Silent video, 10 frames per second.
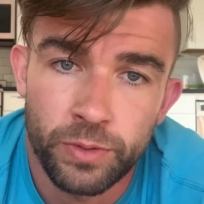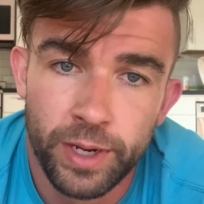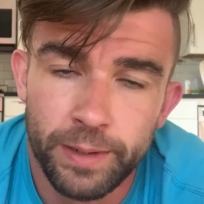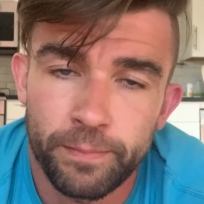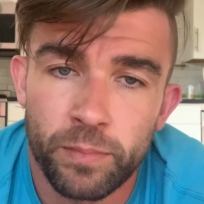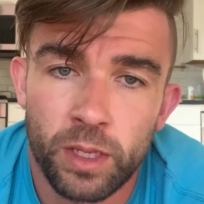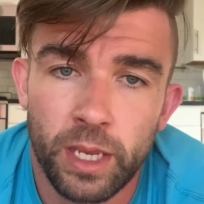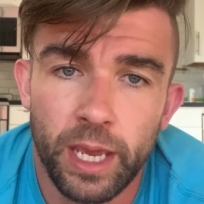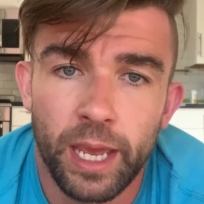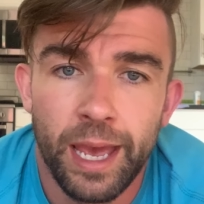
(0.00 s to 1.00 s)
right?
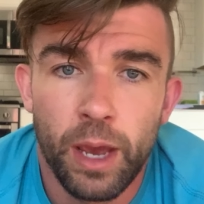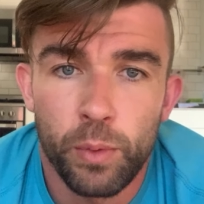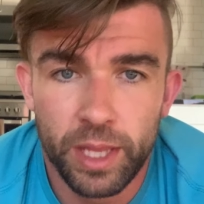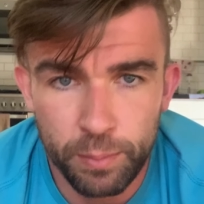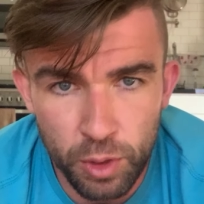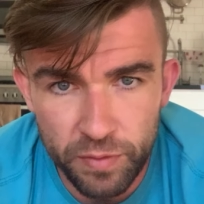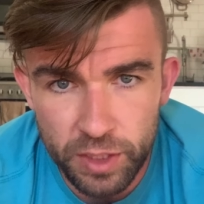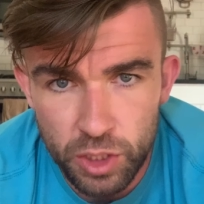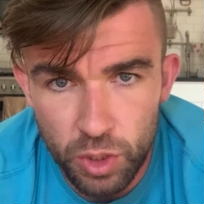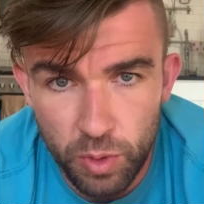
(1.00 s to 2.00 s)
Okay, we'll then move
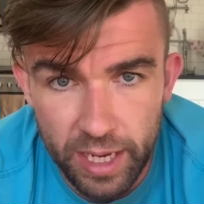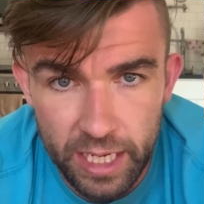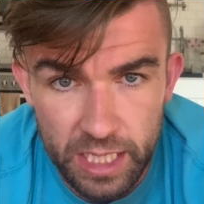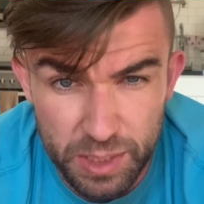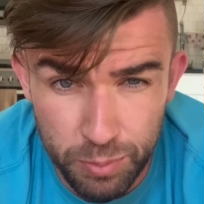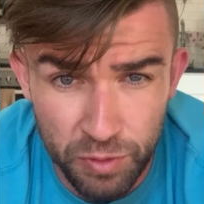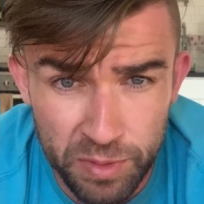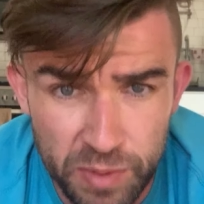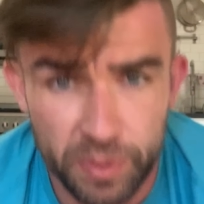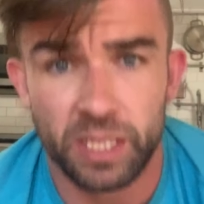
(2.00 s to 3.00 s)
into a
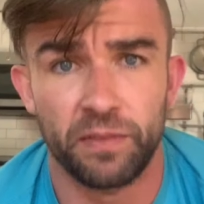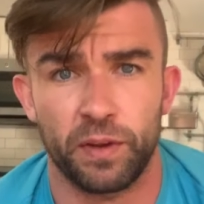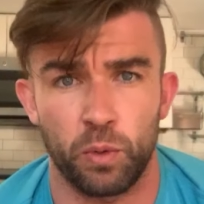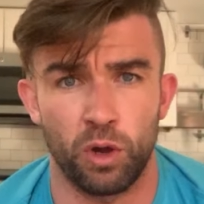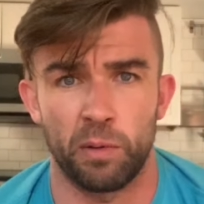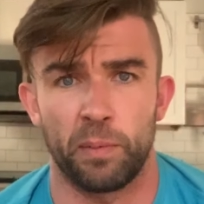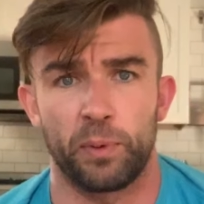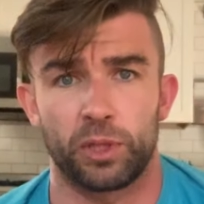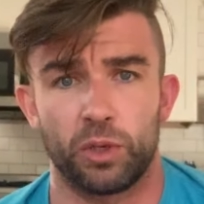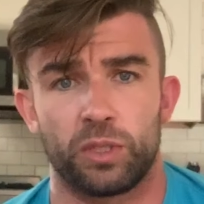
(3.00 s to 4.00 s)
movement specific warm up
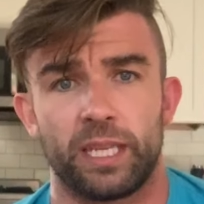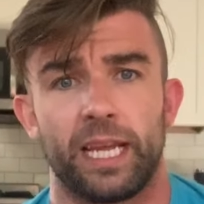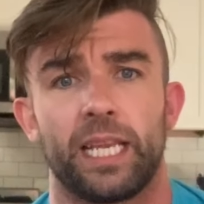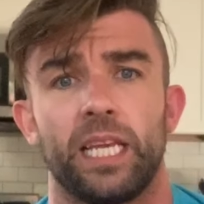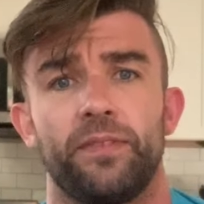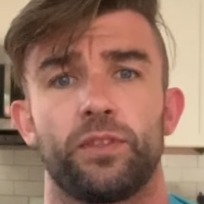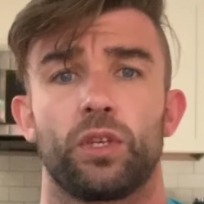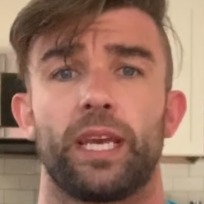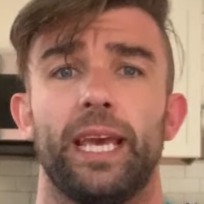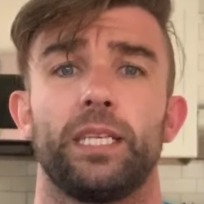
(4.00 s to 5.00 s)
with those deadlifts.
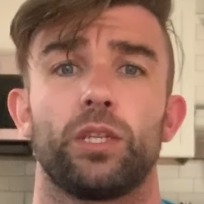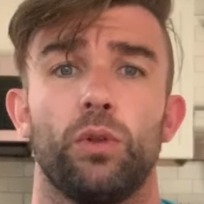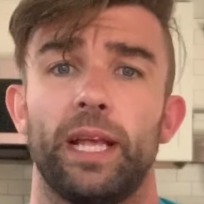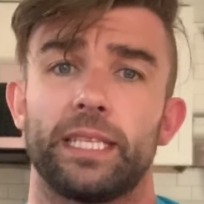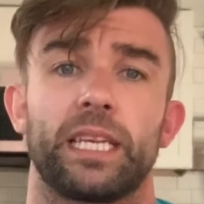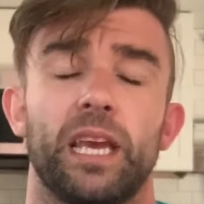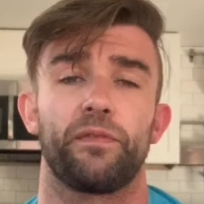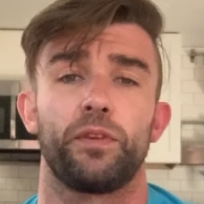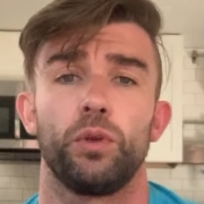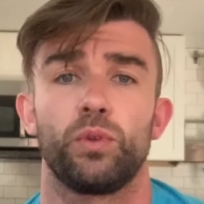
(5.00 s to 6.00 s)
Okay, so let's
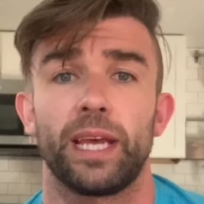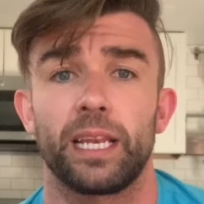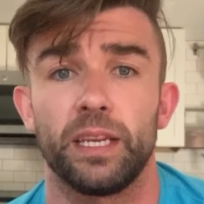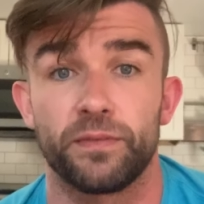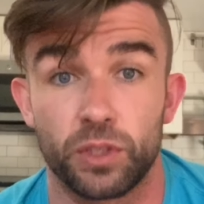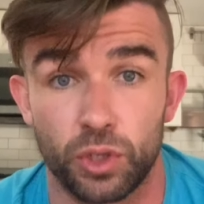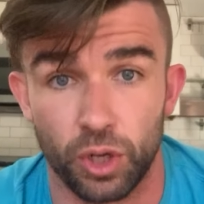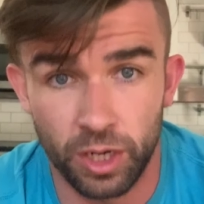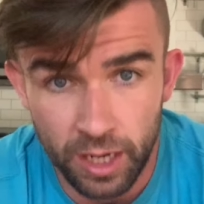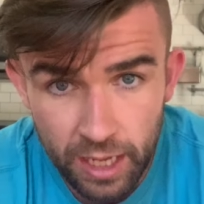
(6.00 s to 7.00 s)
few deadlifts
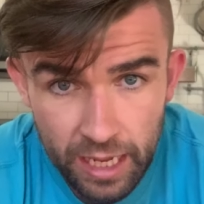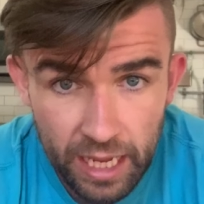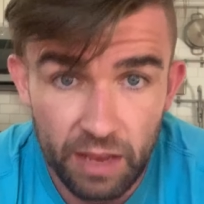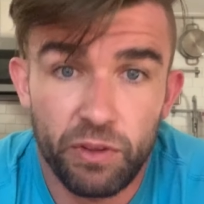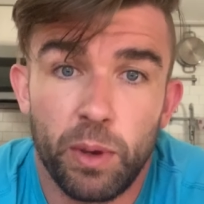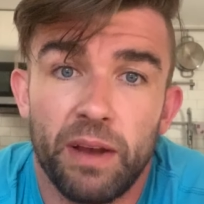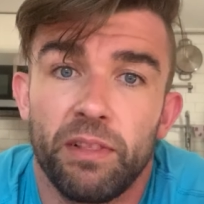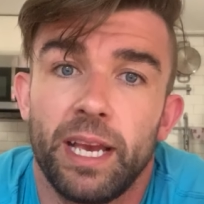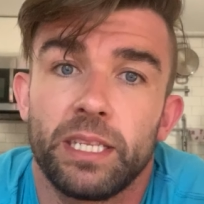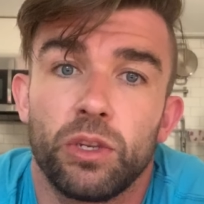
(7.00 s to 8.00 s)
done. If you have
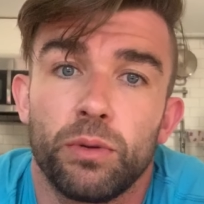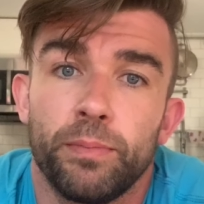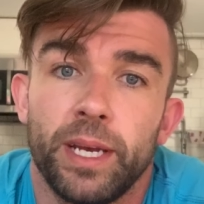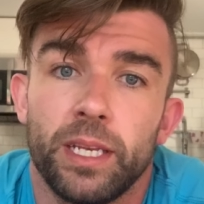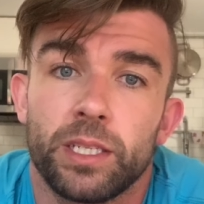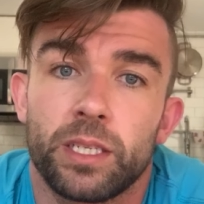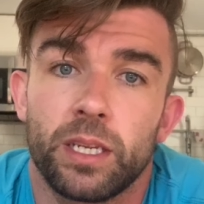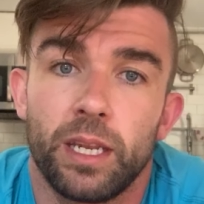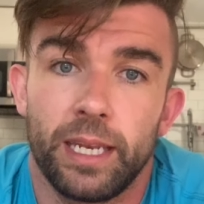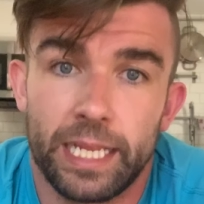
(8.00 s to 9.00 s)
lighter
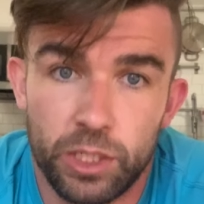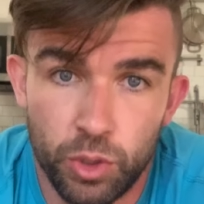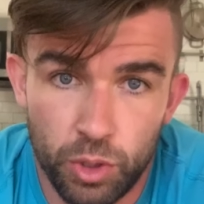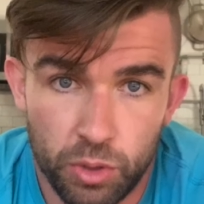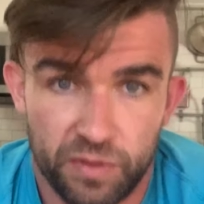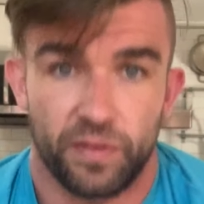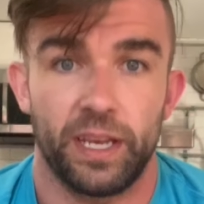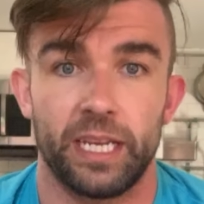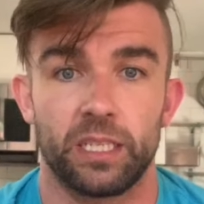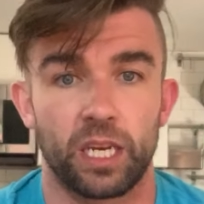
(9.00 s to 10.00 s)
dumbbells, let's do those
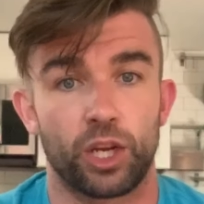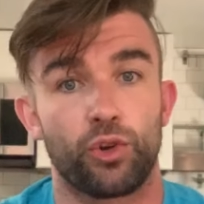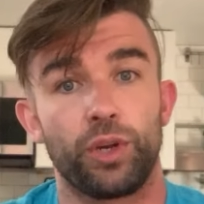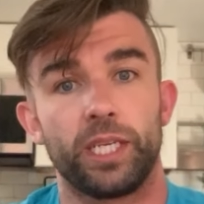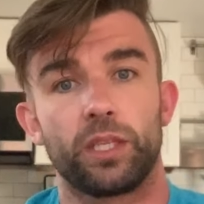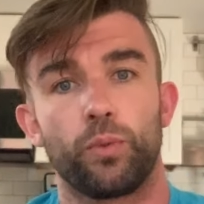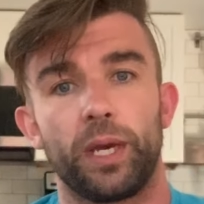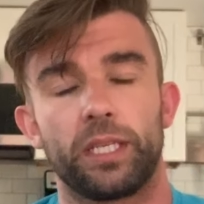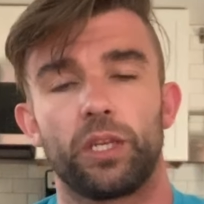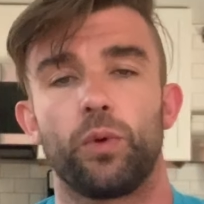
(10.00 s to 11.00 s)
first and increase the
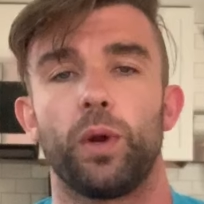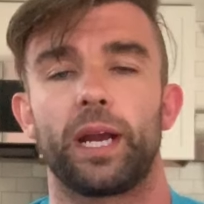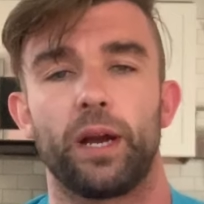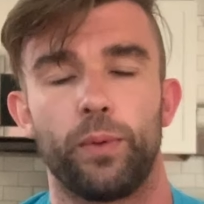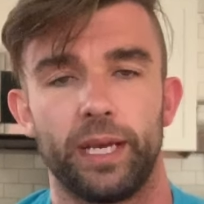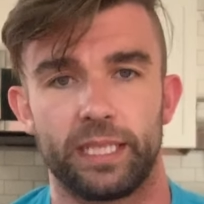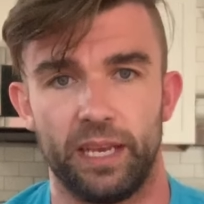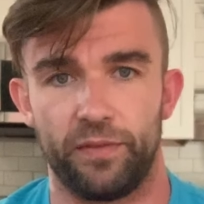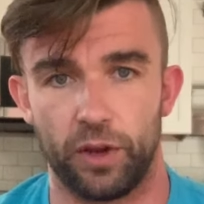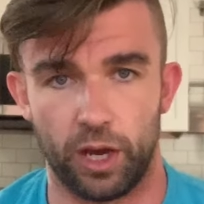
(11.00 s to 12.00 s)
weight to your workout weight.
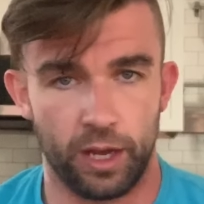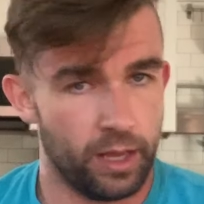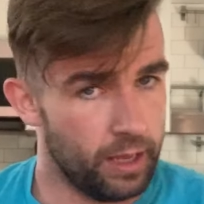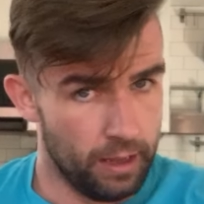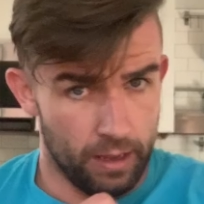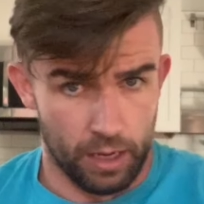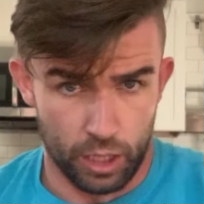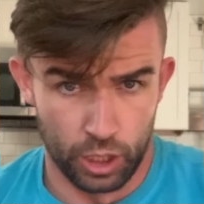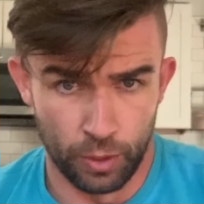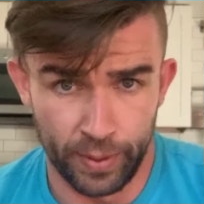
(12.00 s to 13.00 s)
If not,
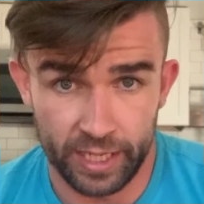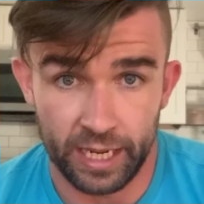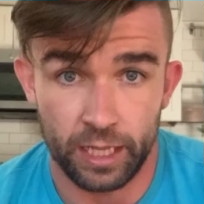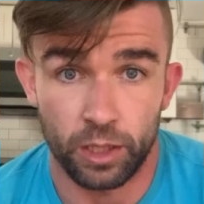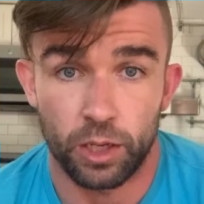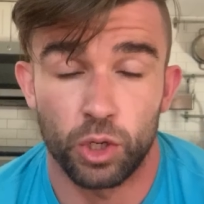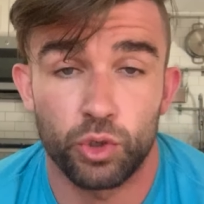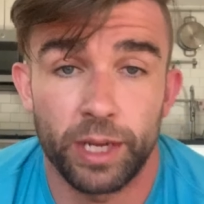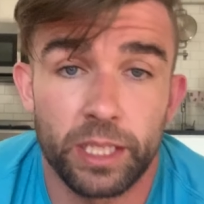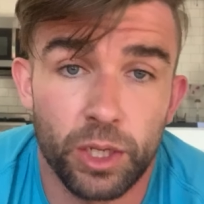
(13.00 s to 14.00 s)
no big deal, go
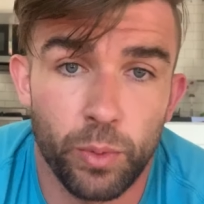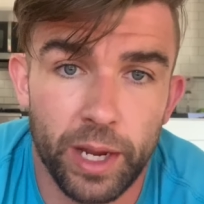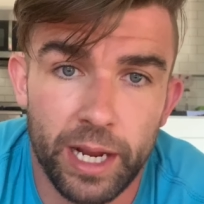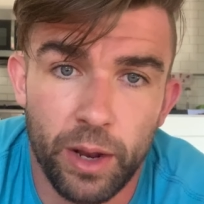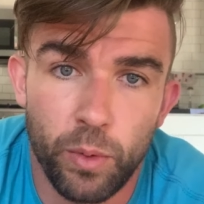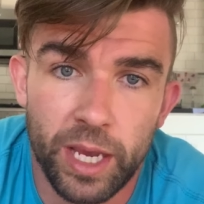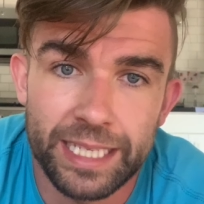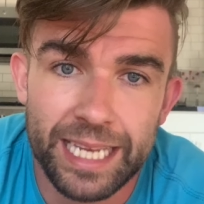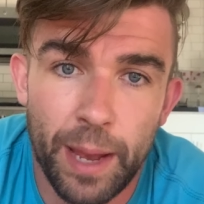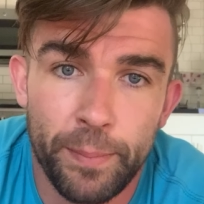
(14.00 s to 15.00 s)
straight into your workout
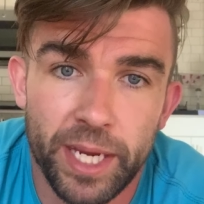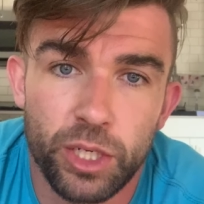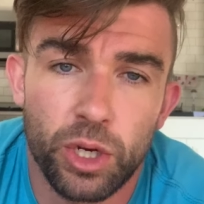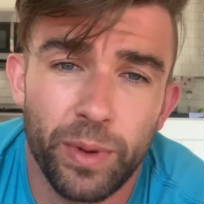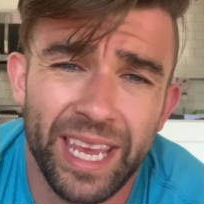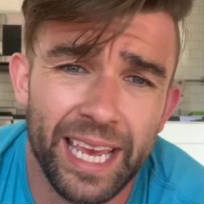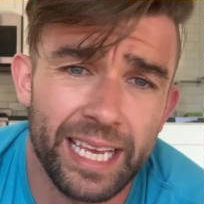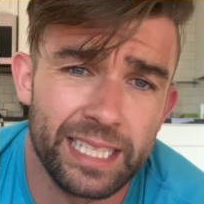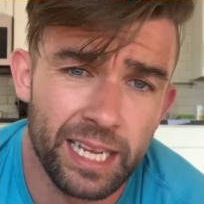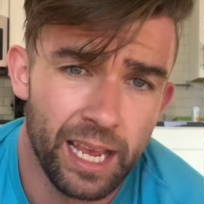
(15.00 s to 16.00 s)
weight and make sure we
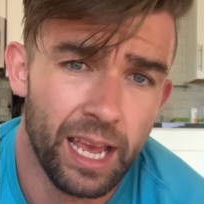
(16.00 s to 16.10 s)
hit